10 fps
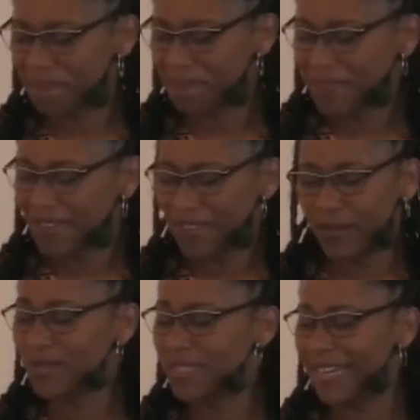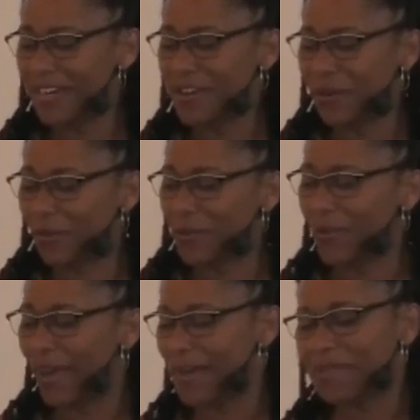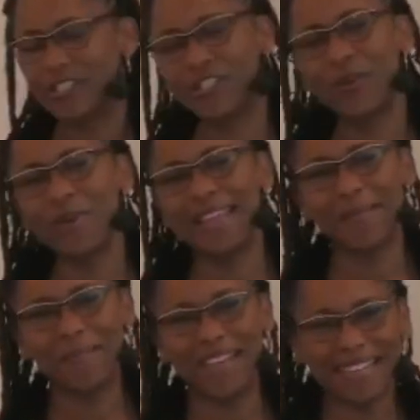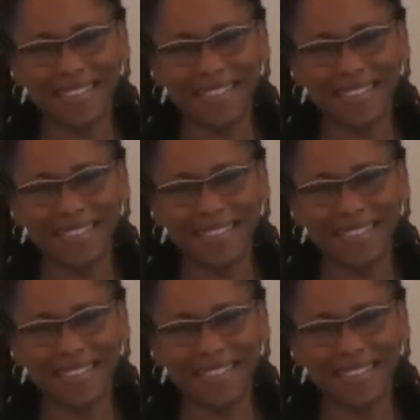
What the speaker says: Don't stand in your own way. But you know what that means?